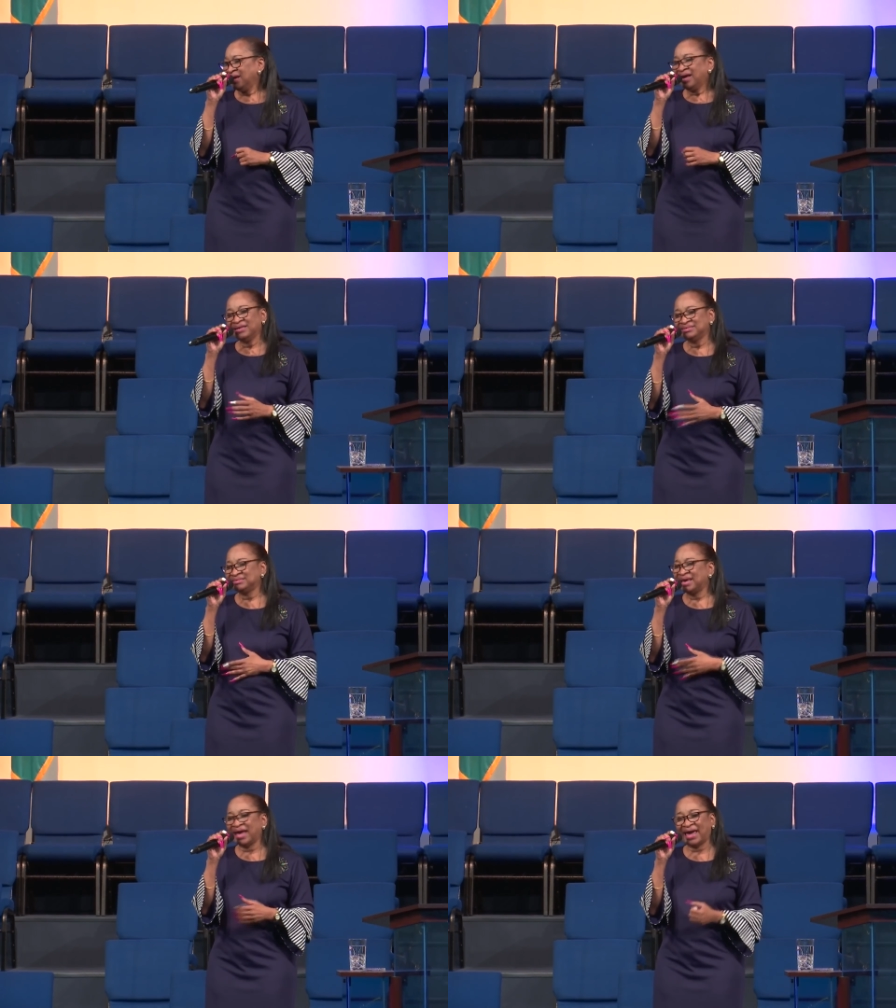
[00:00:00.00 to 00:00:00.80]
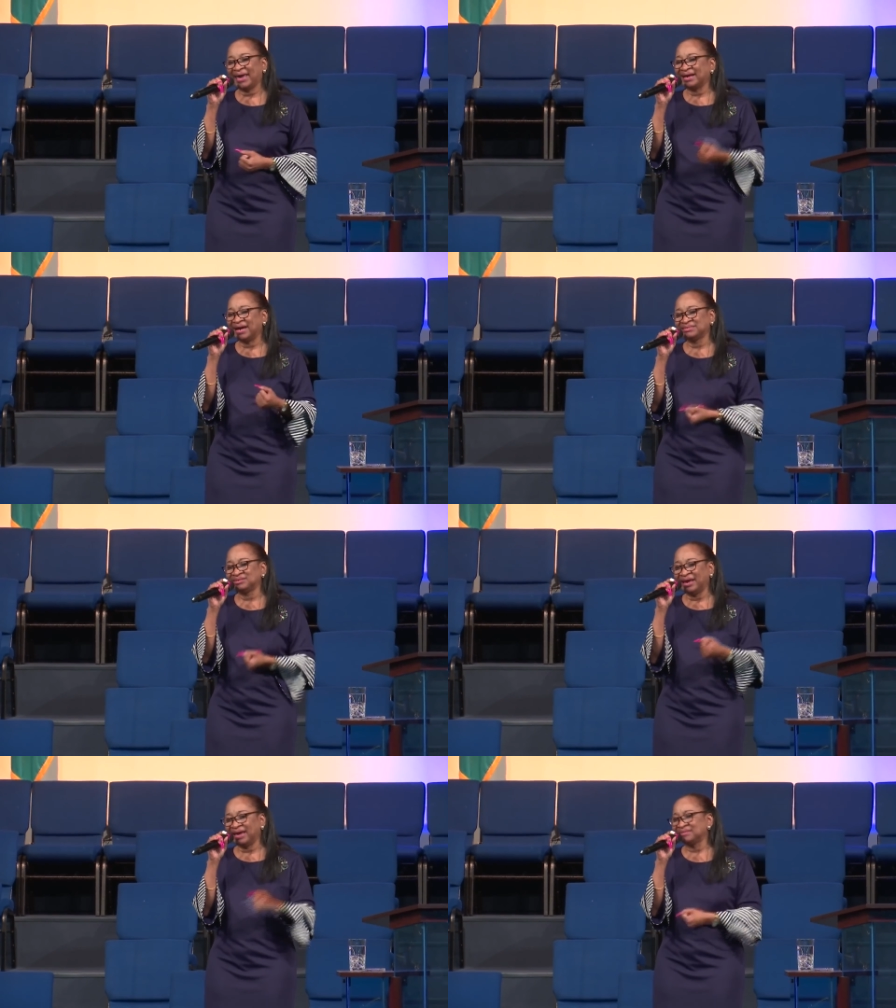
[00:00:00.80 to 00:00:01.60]
and say, I got
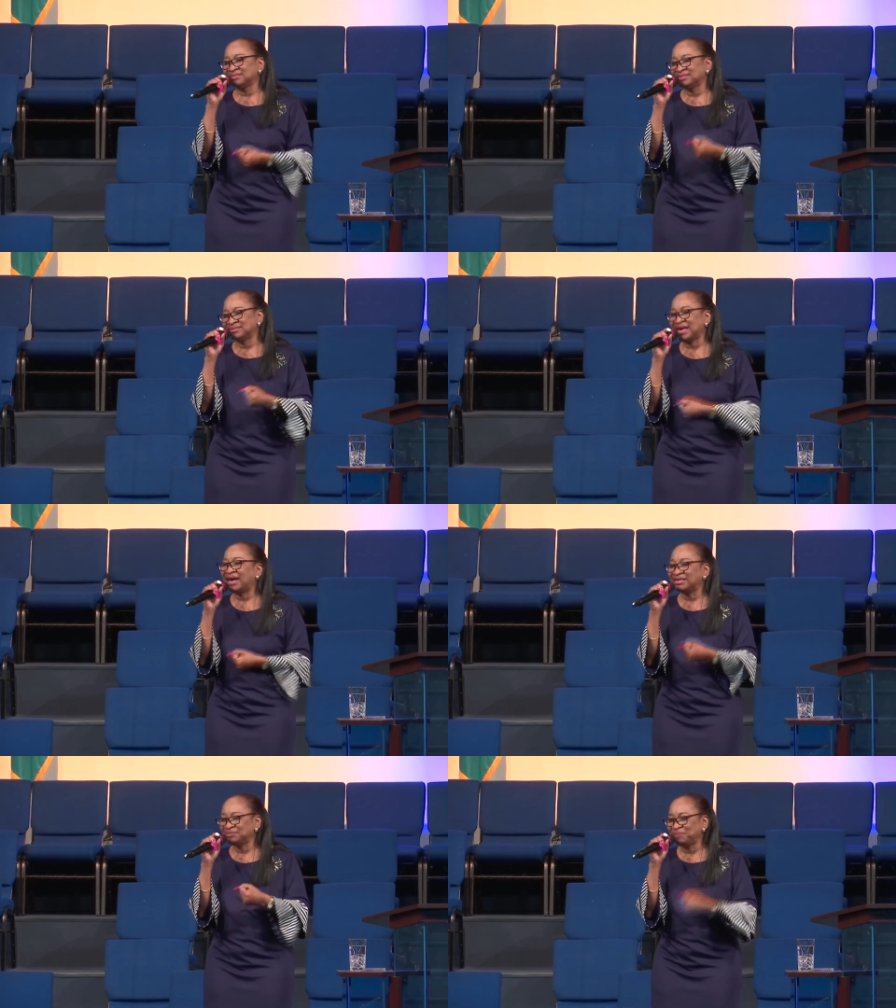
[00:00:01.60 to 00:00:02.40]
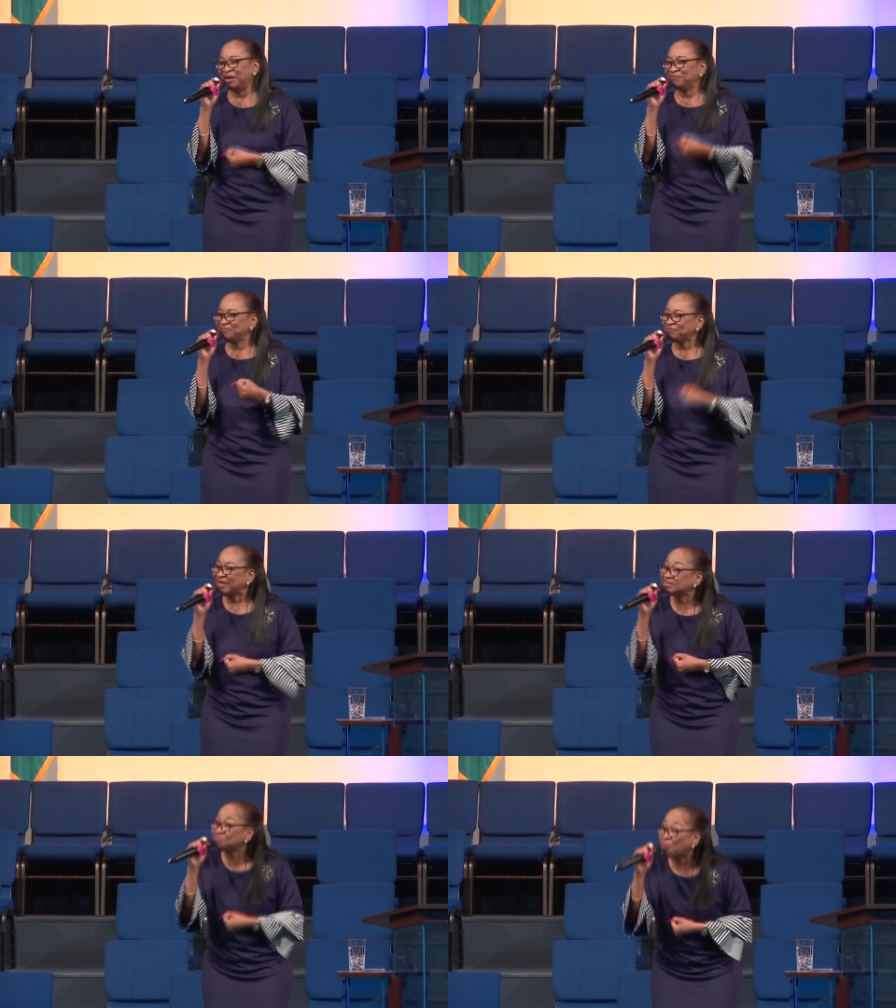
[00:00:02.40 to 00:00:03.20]
to exercise my
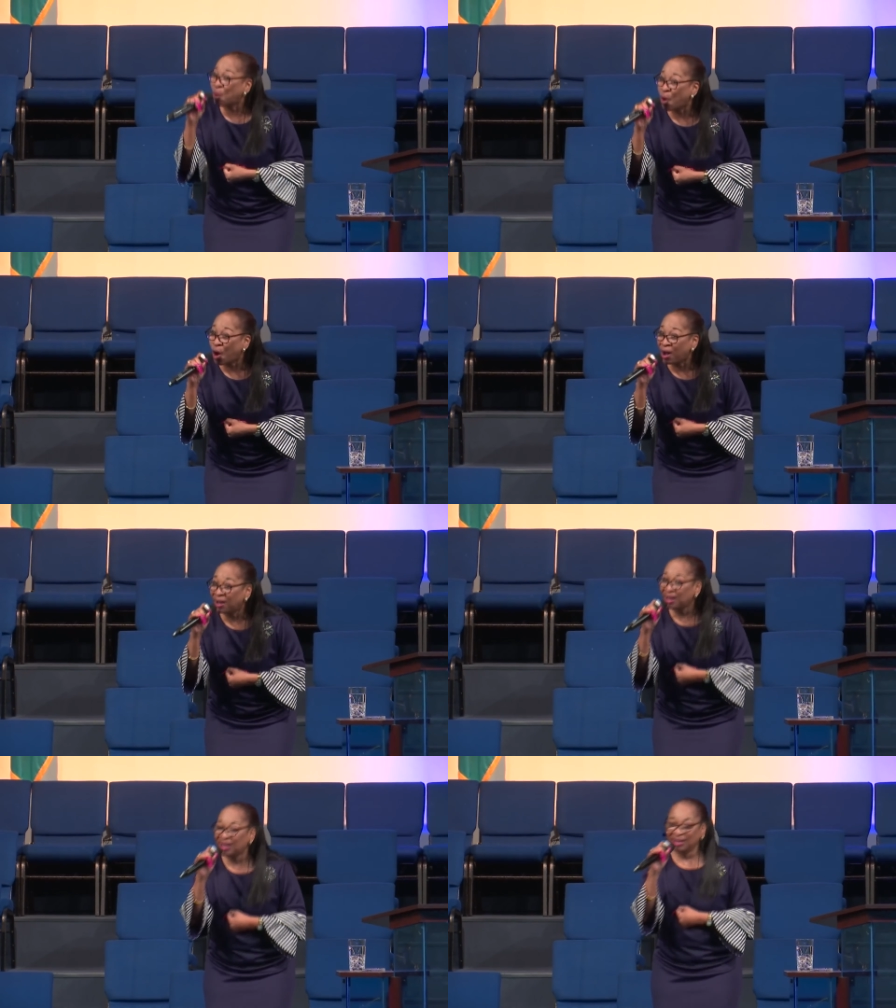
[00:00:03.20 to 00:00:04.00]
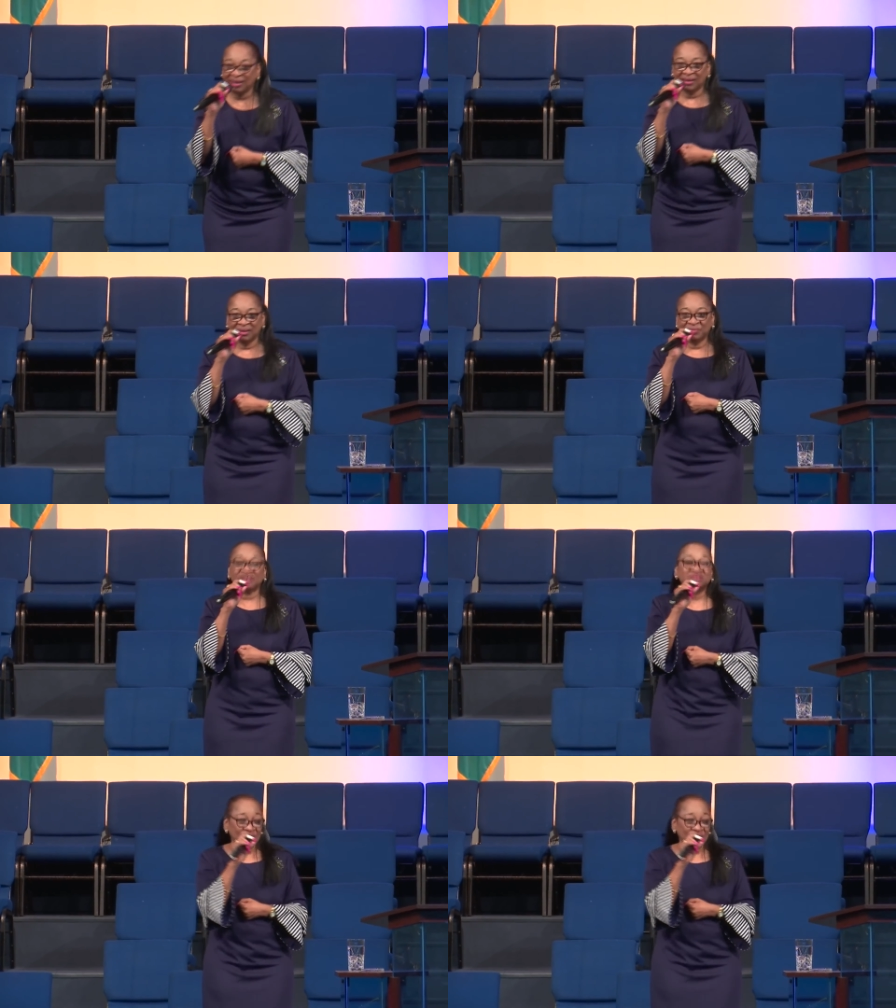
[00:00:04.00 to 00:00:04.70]
faith more because you're